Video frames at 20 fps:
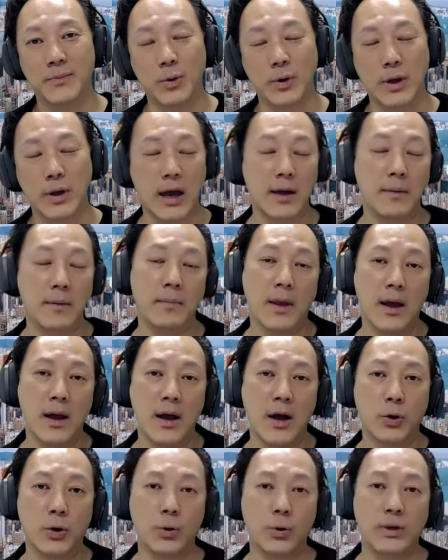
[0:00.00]
okay,
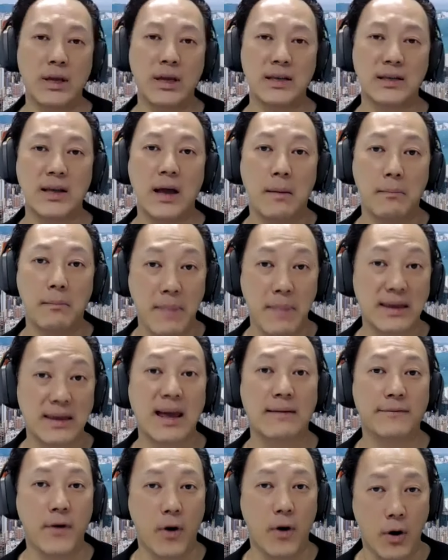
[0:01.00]
to these
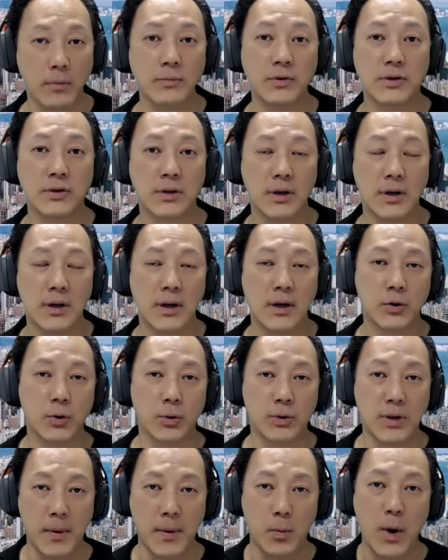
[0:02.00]
mainland firms to
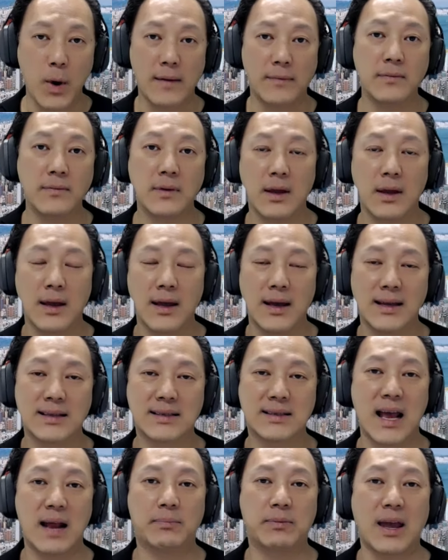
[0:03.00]
number one,
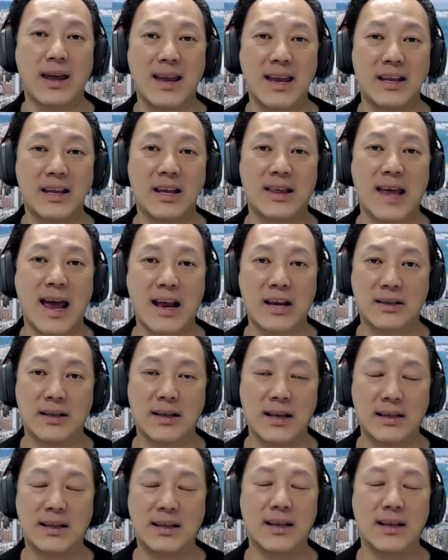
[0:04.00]
set up interna
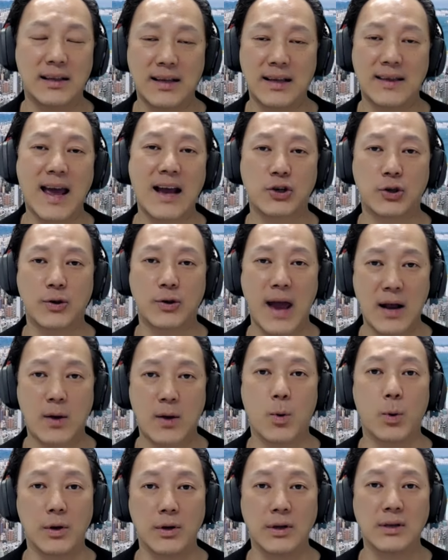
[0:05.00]
international
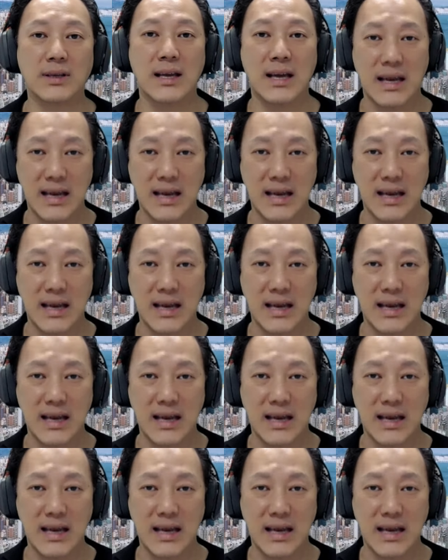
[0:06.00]
headquarters